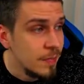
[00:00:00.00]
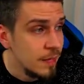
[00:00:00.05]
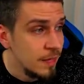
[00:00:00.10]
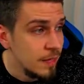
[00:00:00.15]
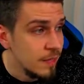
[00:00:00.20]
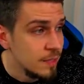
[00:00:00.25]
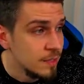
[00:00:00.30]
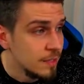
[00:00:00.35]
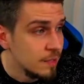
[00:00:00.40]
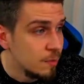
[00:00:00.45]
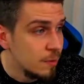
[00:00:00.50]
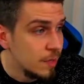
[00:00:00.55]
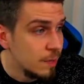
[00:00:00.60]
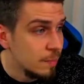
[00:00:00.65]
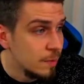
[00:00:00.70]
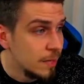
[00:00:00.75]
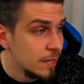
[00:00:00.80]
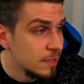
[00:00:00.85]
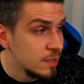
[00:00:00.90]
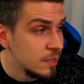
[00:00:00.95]
So I
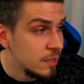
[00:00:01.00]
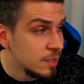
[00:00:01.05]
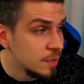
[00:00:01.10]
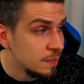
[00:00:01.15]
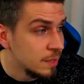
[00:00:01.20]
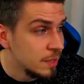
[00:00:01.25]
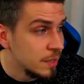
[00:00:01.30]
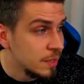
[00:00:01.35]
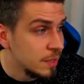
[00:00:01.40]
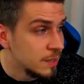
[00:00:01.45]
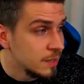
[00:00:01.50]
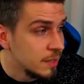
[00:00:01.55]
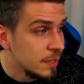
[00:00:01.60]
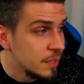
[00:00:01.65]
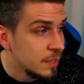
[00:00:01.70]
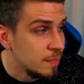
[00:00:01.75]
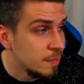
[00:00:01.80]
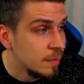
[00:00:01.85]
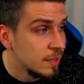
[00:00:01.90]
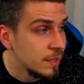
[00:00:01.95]
might not be in
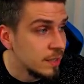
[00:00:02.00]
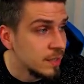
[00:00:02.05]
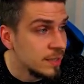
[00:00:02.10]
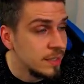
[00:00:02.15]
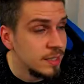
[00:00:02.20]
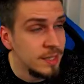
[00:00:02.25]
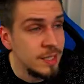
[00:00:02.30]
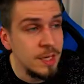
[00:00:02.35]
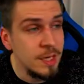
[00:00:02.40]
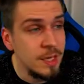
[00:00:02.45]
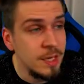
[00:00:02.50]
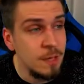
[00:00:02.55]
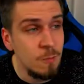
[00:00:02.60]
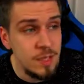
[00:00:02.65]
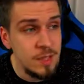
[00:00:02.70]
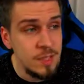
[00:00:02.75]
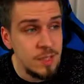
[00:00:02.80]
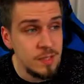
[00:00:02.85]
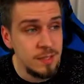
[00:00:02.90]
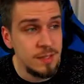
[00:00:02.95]
time, but he
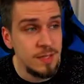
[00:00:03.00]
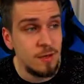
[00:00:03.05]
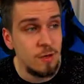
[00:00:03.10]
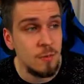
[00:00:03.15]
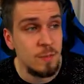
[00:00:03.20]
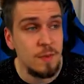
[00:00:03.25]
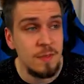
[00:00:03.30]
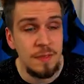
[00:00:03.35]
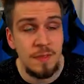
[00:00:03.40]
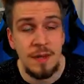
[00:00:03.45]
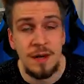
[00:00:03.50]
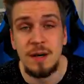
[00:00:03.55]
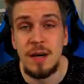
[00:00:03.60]
was open there.